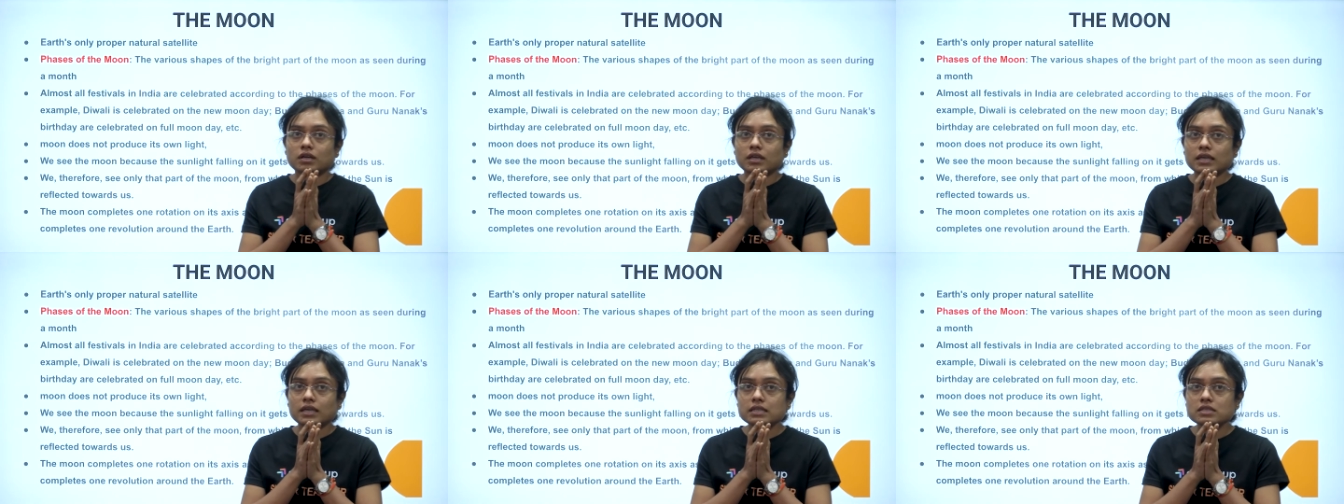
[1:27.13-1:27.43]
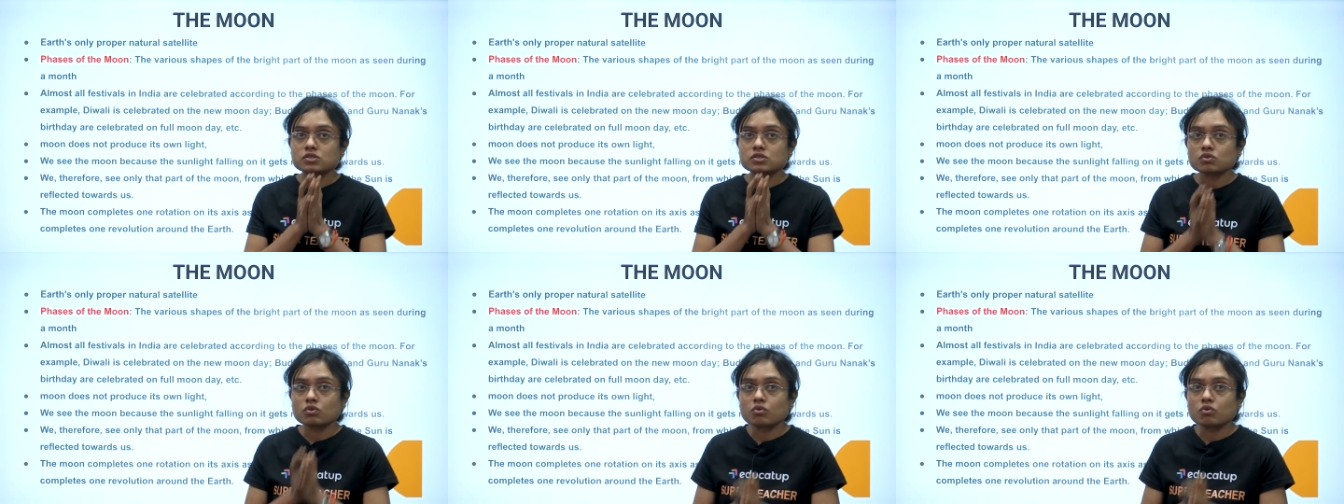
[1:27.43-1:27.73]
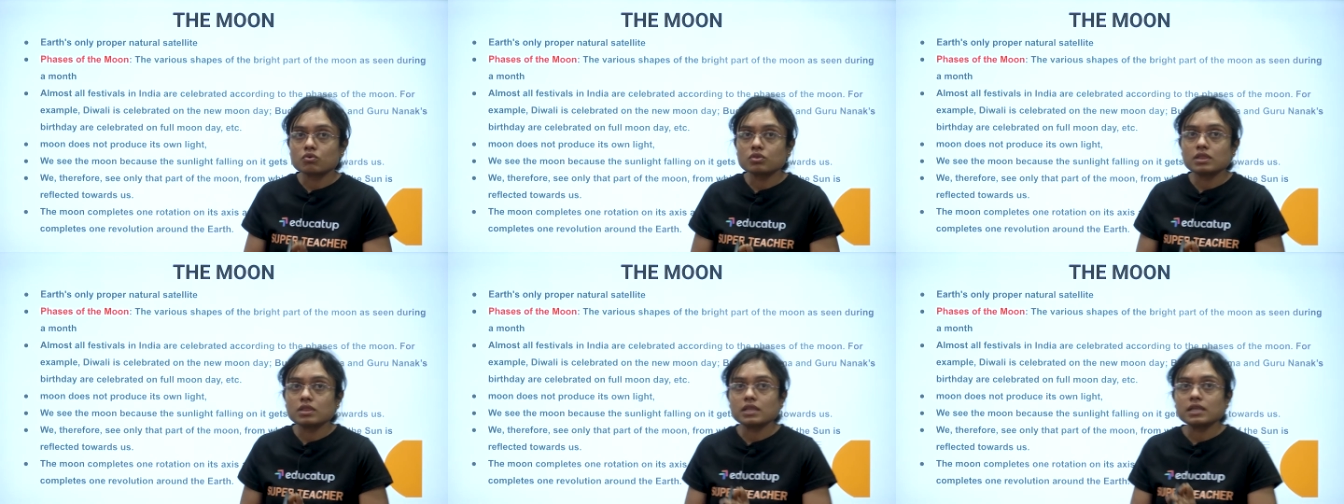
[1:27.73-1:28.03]
it's
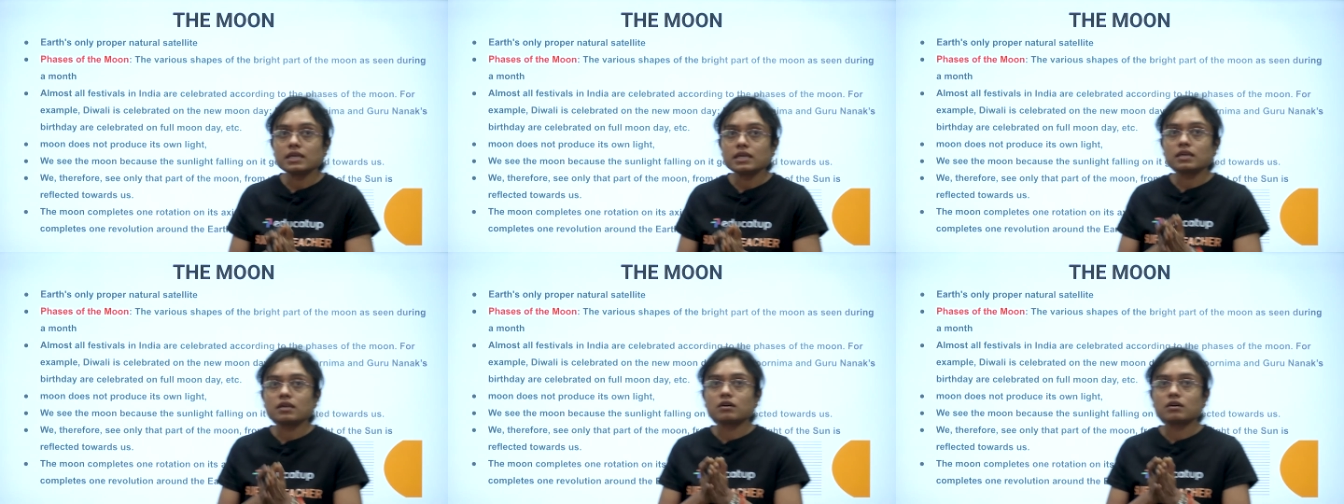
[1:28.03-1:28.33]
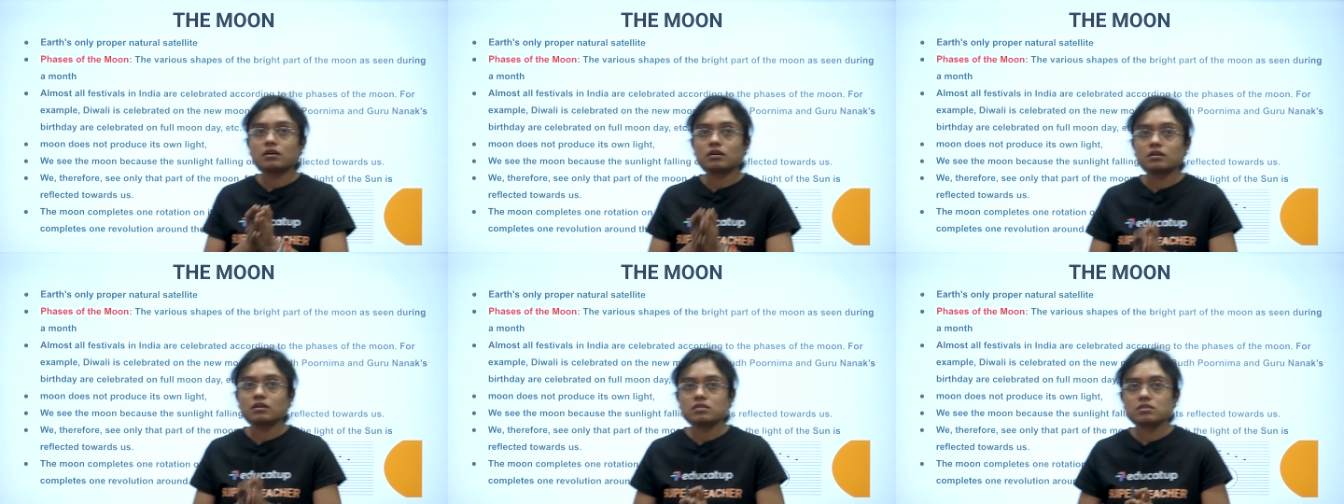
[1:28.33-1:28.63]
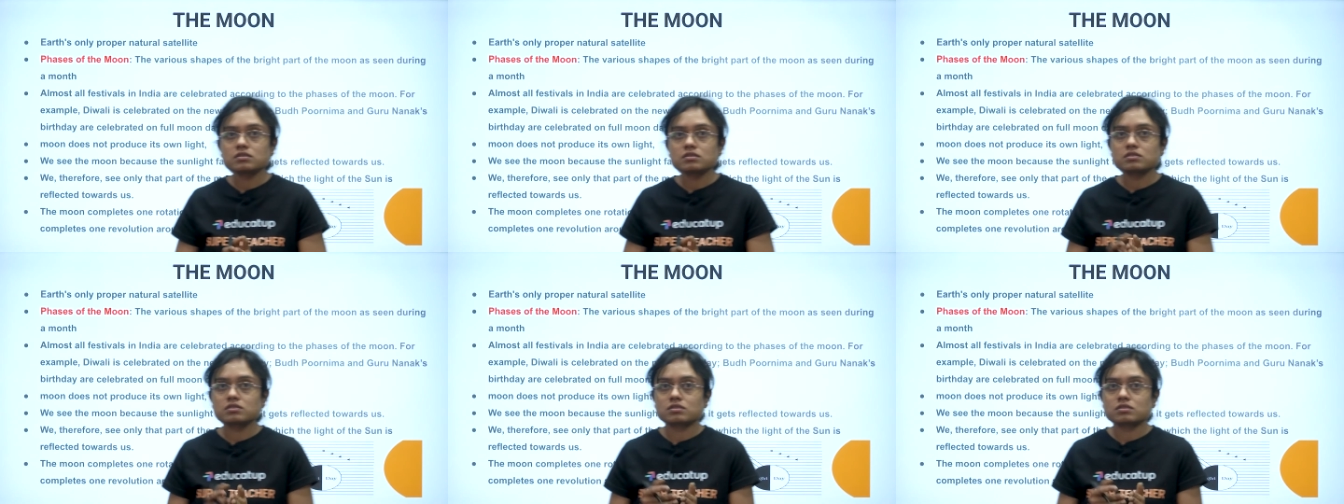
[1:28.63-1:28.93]
only
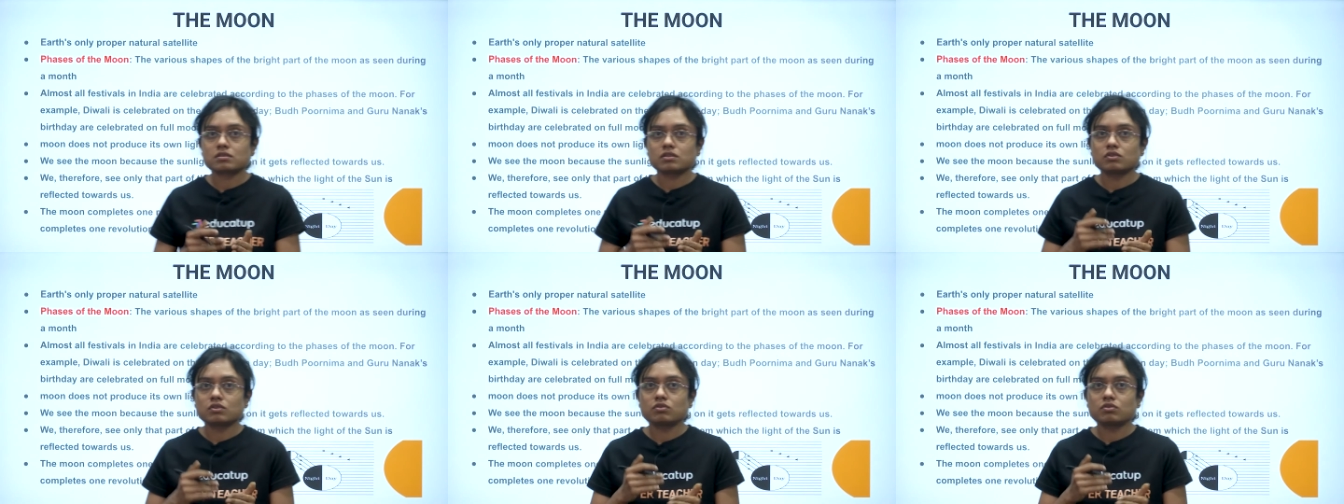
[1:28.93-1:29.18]
Earth's